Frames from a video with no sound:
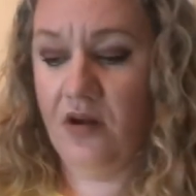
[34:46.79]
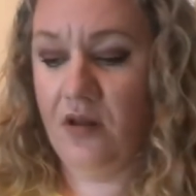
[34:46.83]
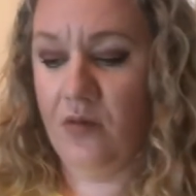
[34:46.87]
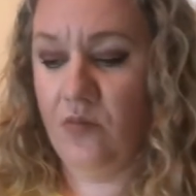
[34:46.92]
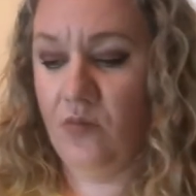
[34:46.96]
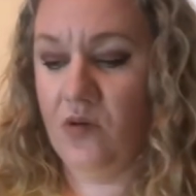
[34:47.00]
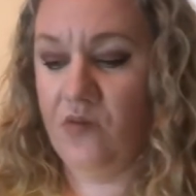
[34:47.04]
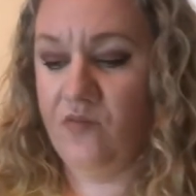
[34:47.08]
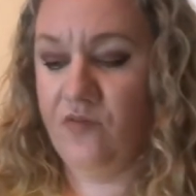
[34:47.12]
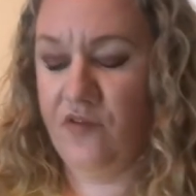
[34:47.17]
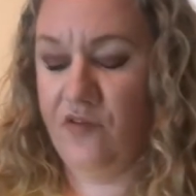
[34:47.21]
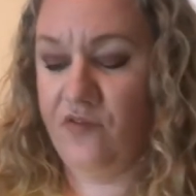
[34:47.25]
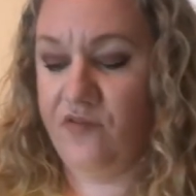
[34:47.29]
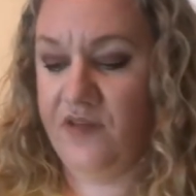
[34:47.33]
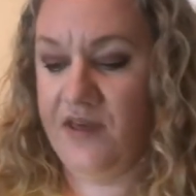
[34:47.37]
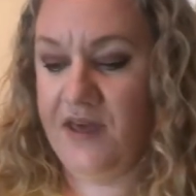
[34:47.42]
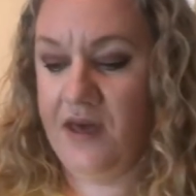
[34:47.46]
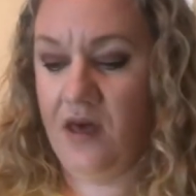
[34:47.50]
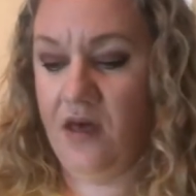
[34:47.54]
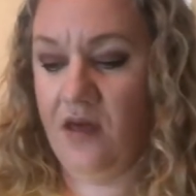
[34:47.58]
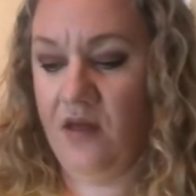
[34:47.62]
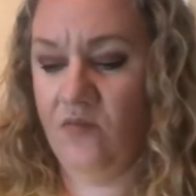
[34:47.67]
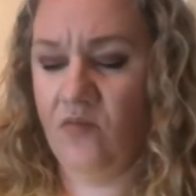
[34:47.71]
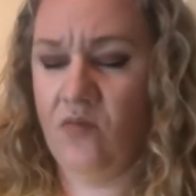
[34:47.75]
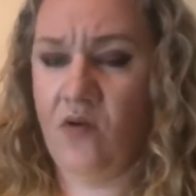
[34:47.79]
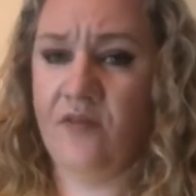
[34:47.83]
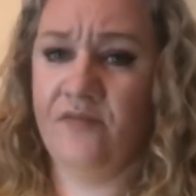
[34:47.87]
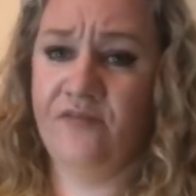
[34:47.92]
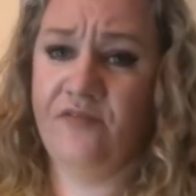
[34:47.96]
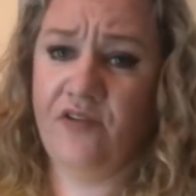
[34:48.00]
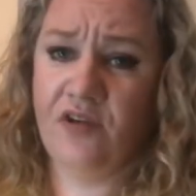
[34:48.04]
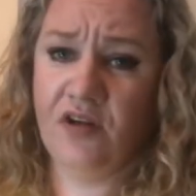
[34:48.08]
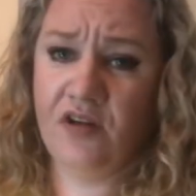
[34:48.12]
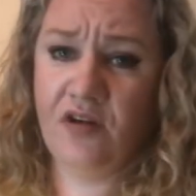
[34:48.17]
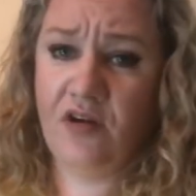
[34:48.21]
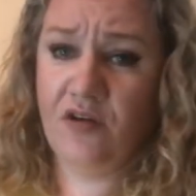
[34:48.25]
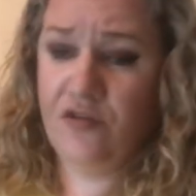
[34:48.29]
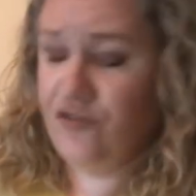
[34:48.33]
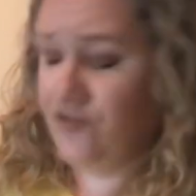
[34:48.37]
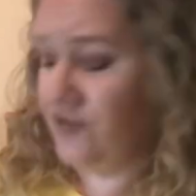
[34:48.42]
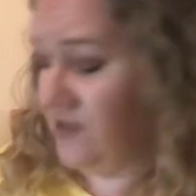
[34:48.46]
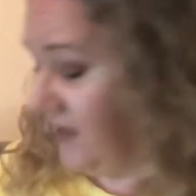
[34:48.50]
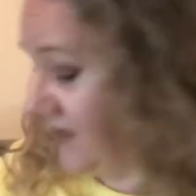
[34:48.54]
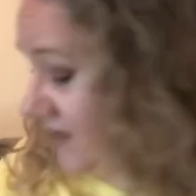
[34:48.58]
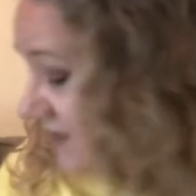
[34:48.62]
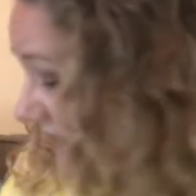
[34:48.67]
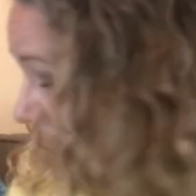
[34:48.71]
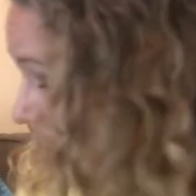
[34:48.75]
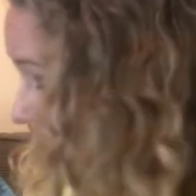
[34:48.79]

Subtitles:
and one for Freya and one for Kirsty.